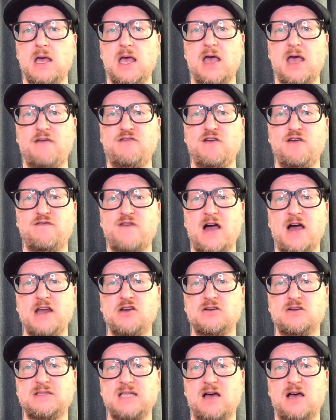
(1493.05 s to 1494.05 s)
If you find
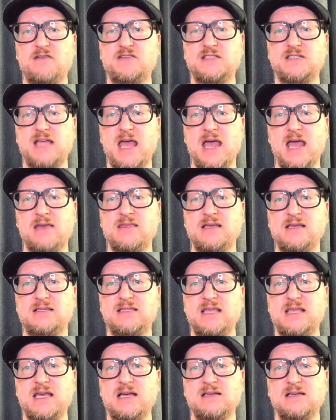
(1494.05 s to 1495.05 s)
yourself saying these
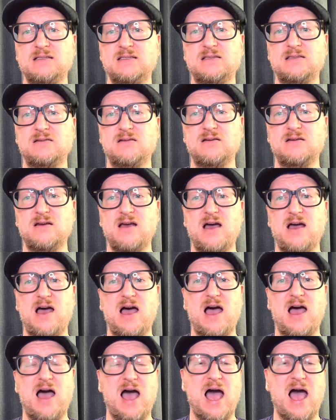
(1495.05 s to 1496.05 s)
things,
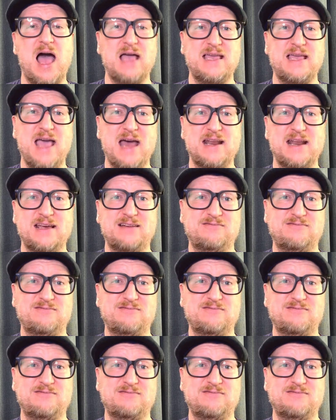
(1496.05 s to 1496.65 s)
I get it.